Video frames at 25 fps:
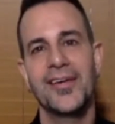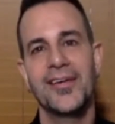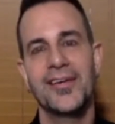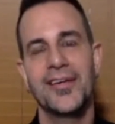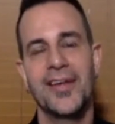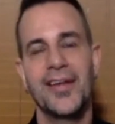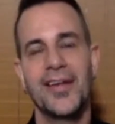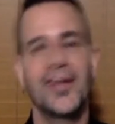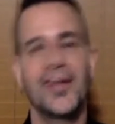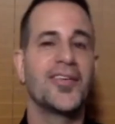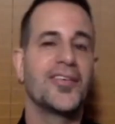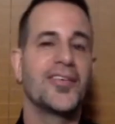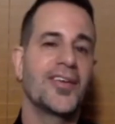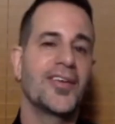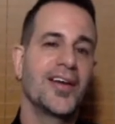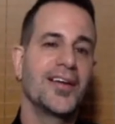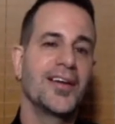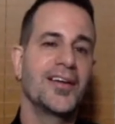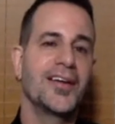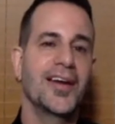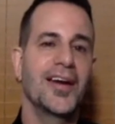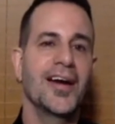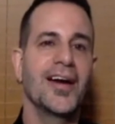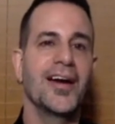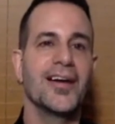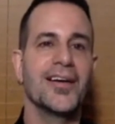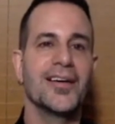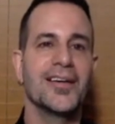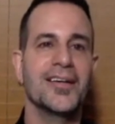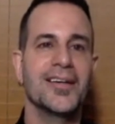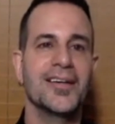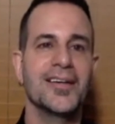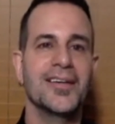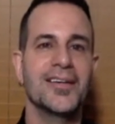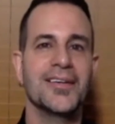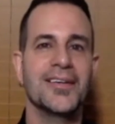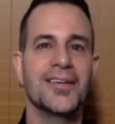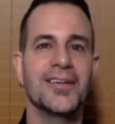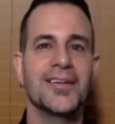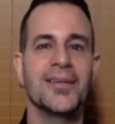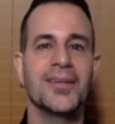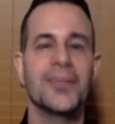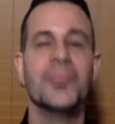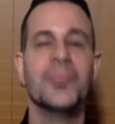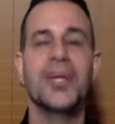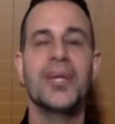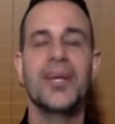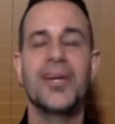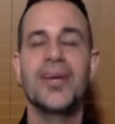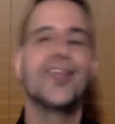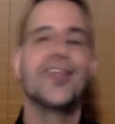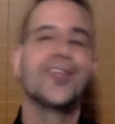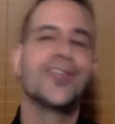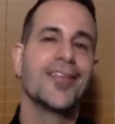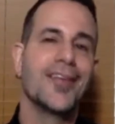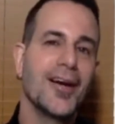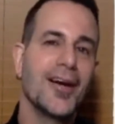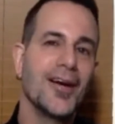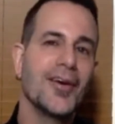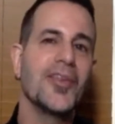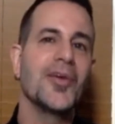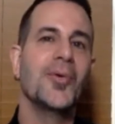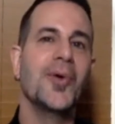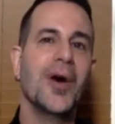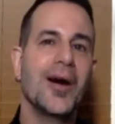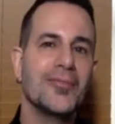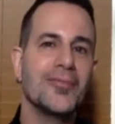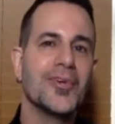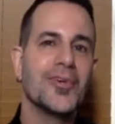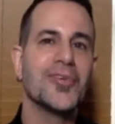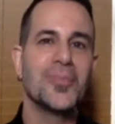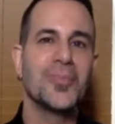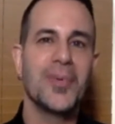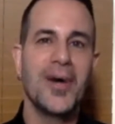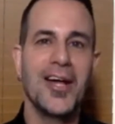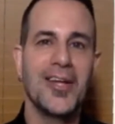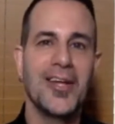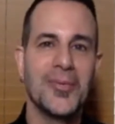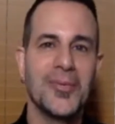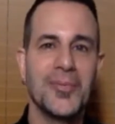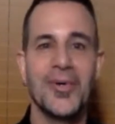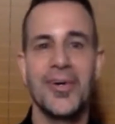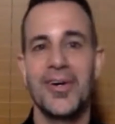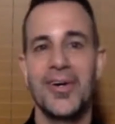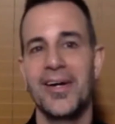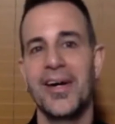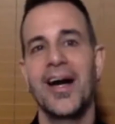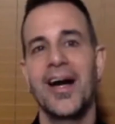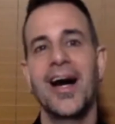And they say, yeah, because they're the one responsible.